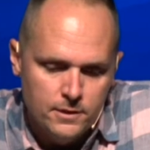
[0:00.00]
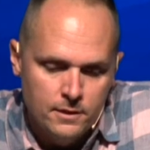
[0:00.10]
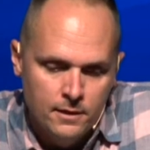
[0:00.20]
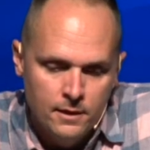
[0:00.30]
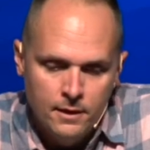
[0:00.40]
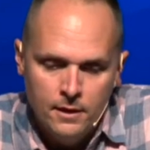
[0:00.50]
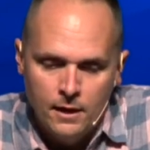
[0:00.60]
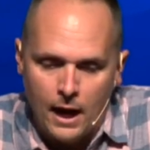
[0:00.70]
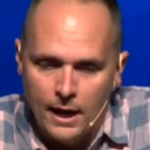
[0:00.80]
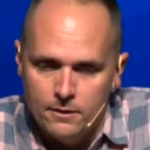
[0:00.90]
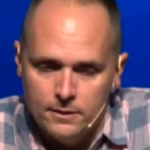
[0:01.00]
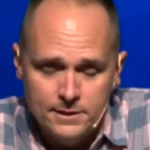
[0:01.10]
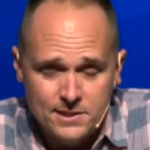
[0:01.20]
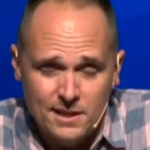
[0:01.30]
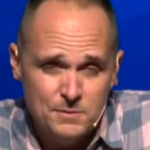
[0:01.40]
And I, he
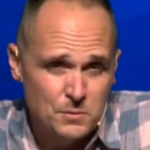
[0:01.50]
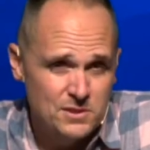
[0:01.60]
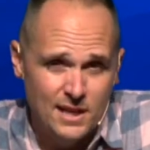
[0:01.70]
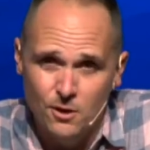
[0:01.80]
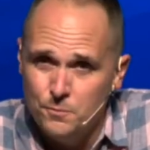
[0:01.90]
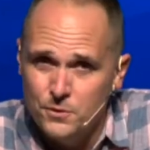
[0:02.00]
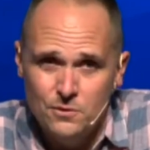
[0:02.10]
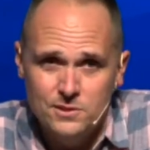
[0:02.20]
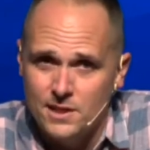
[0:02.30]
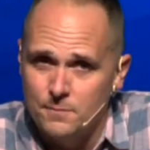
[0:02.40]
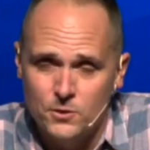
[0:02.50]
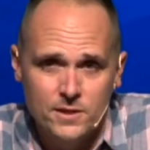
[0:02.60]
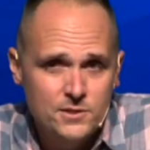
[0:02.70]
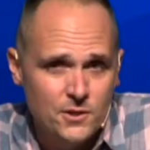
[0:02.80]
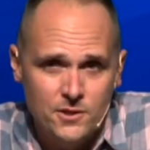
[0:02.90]
said, I'm supposed to help you. He said, I'm your
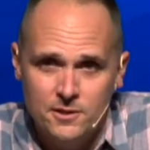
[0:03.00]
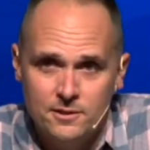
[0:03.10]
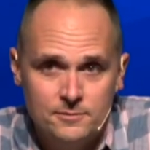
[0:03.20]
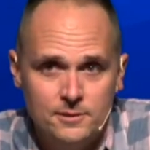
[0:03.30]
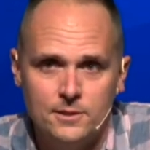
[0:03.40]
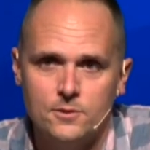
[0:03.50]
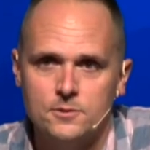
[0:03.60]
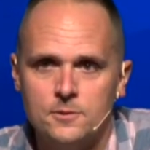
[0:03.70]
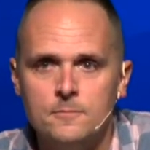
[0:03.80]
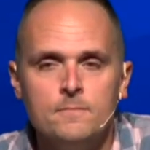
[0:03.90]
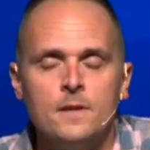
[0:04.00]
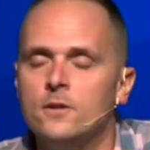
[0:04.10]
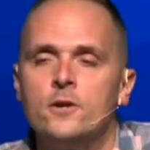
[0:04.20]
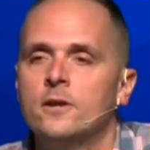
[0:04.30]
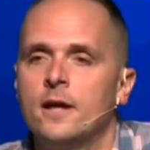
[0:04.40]
intern. He goes,
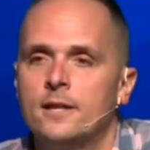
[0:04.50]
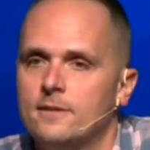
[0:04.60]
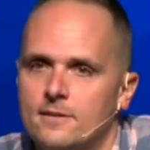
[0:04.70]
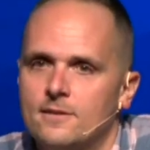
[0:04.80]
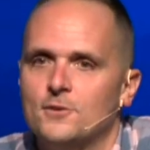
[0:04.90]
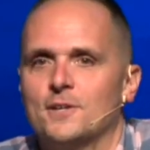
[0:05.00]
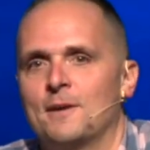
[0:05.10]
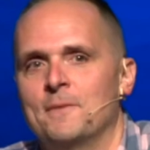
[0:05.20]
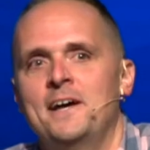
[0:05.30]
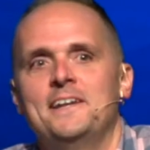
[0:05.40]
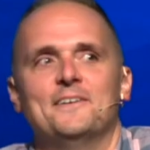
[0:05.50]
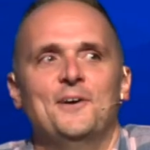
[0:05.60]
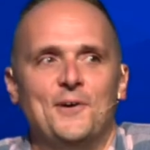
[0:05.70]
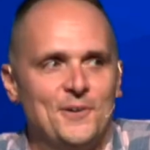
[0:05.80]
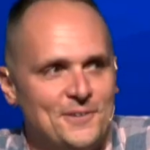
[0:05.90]
No, you're not. I was like, I'm not?
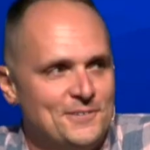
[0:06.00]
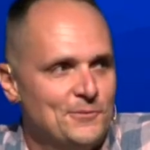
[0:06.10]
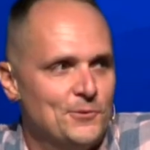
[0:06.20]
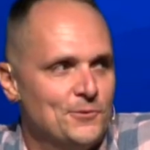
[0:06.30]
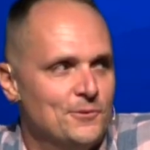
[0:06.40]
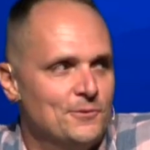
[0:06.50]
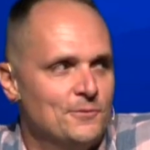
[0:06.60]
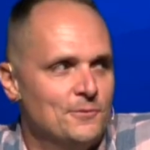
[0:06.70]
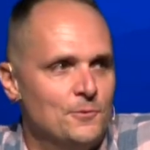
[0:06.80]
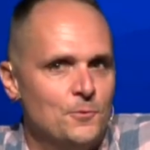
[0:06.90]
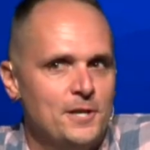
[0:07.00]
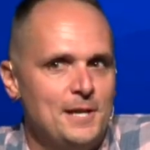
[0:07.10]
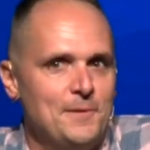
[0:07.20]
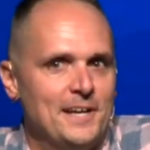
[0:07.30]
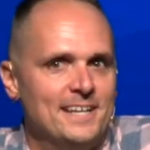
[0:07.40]
Oh, whoa, well, what
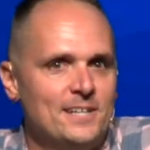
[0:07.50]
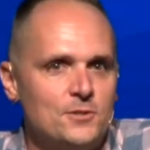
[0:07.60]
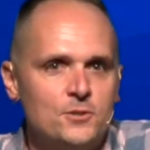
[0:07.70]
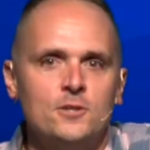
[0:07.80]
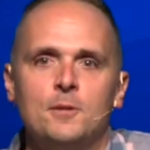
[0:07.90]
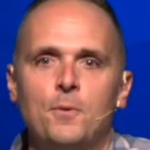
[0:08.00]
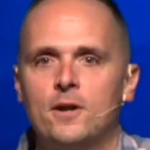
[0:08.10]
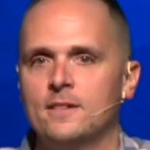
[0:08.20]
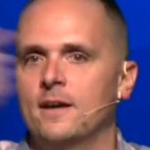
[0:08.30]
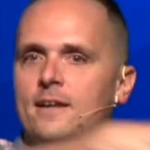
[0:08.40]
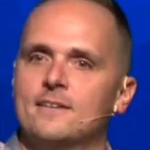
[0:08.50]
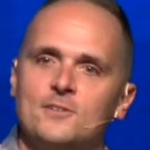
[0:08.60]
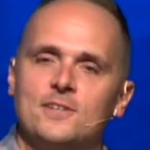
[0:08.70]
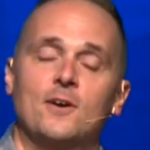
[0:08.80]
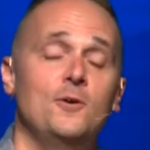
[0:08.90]
am I? He goes, You're in the parking lot. I
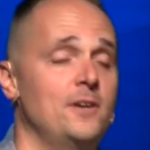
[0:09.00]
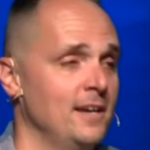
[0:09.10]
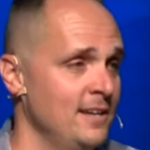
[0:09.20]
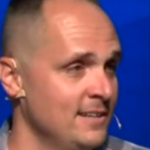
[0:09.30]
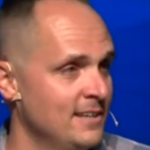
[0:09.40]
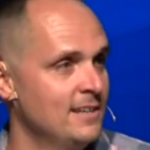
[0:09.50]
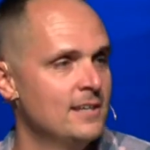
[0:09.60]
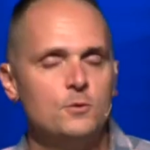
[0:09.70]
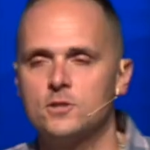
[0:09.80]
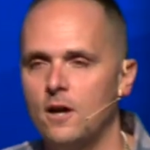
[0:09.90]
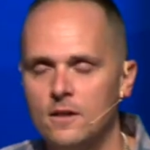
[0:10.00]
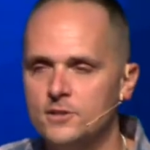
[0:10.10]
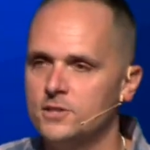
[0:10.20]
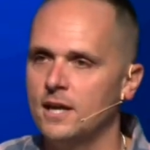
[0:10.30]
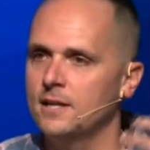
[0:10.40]
was like, oh, Okay. It was
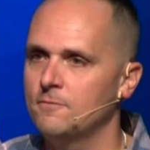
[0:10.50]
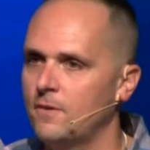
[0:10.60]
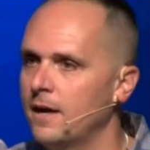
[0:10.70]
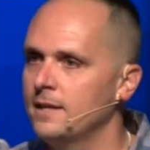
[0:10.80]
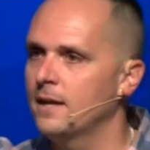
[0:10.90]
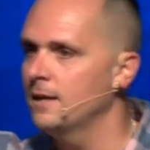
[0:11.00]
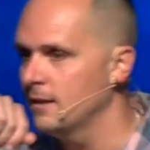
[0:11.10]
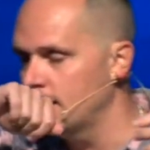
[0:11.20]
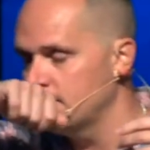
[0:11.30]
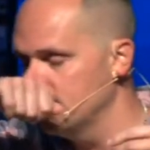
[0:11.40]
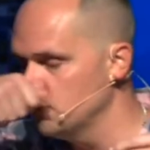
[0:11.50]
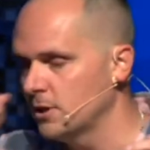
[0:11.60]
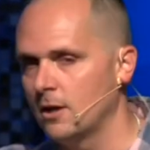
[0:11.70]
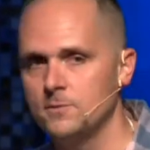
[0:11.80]
college night, Friday night. A lot of kids would come.